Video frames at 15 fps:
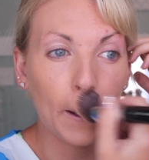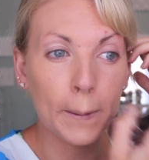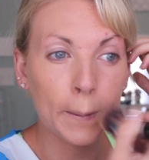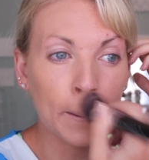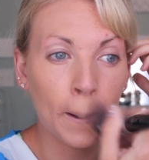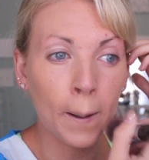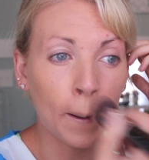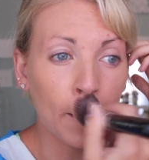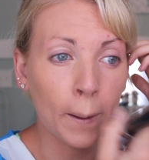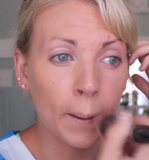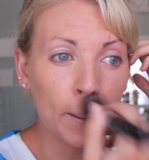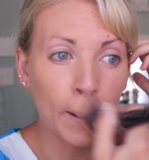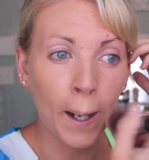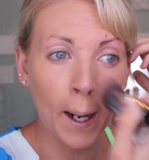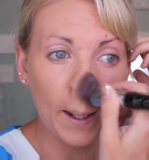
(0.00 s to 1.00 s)
It's not got
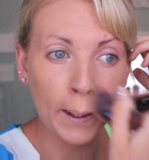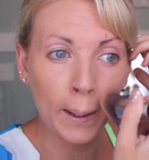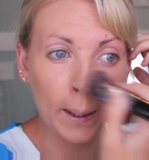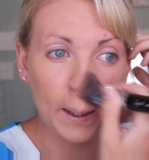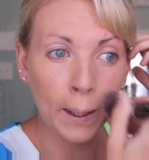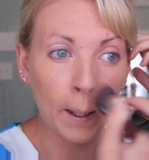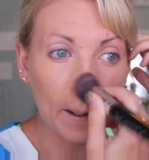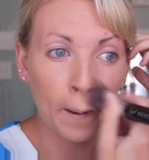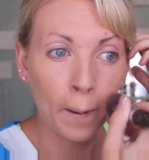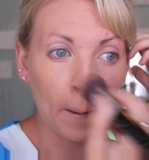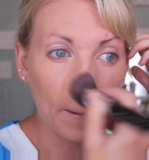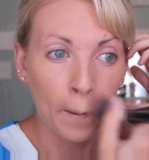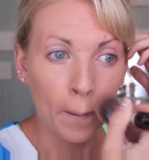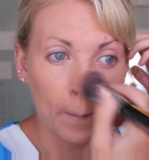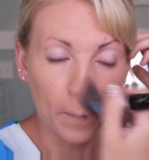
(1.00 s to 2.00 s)
a tacky
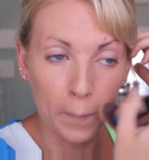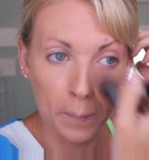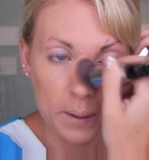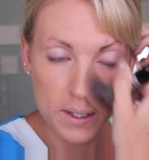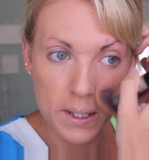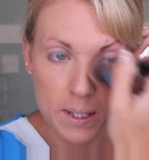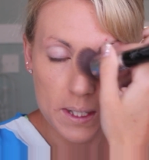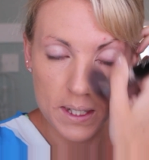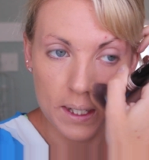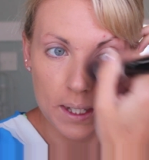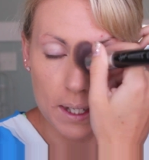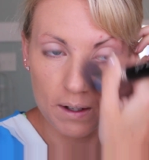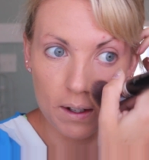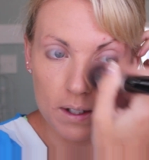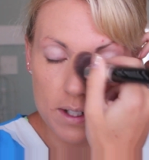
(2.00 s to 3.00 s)
or
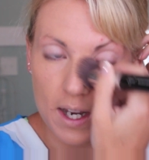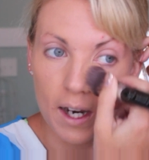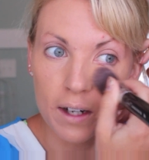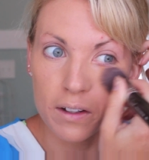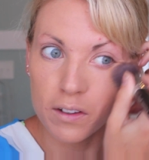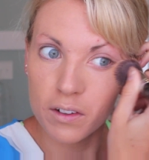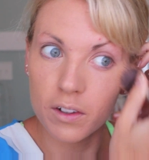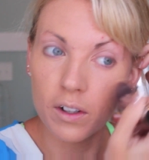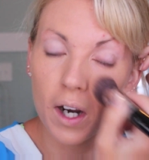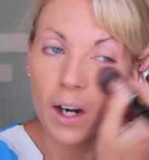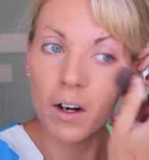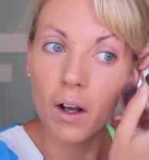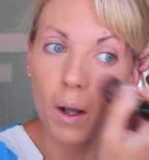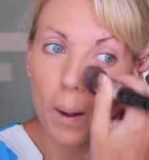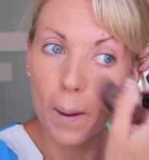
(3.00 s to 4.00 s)
sticky texture
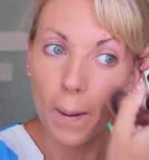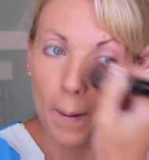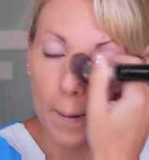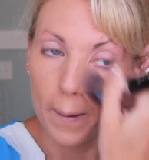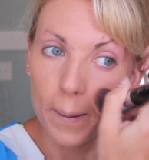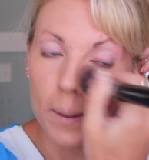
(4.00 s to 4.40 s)
at all.